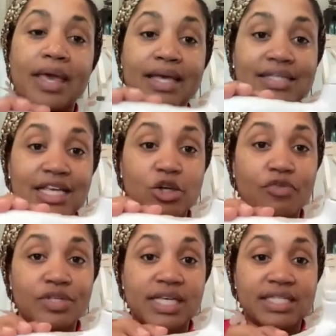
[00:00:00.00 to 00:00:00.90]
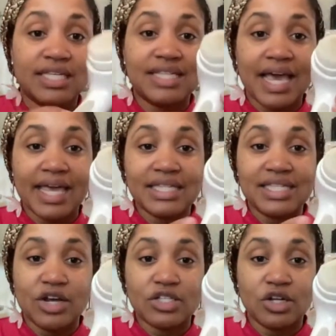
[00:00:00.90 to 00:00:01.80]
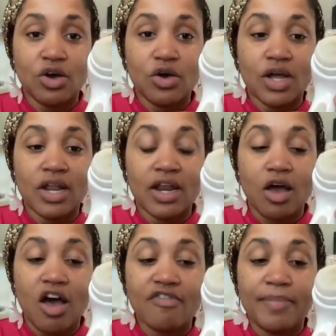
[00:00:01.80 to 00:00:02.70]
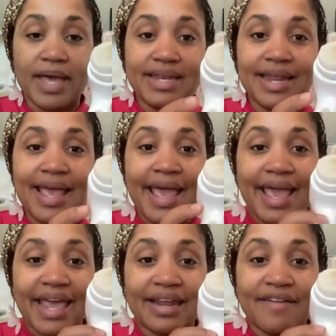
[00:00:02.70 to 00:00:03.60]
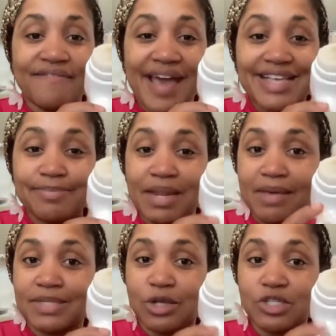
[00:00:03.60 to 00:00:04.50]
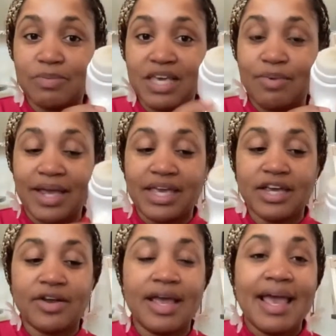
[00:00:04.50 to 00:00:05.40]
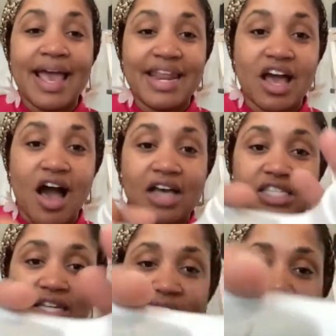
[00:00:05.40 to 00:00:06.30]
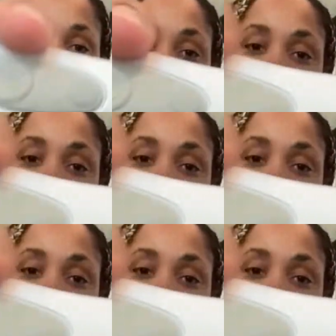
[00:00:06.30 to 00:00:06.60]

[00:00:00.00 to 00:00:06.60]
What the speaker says: it stays on for 60 seconds. There's an on and off button and a fast, medium, slow speed right here. And it oscillates.